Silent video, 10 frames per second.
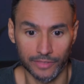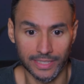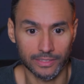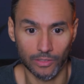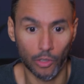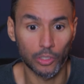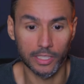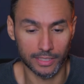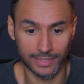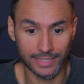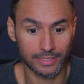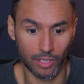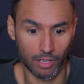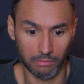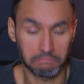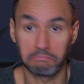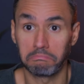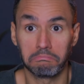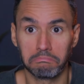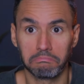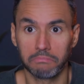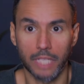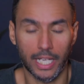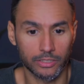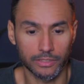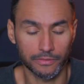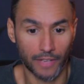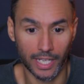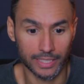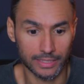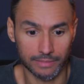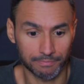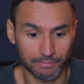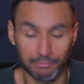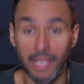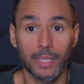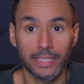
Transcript: of this, only this song, I couldn't find it.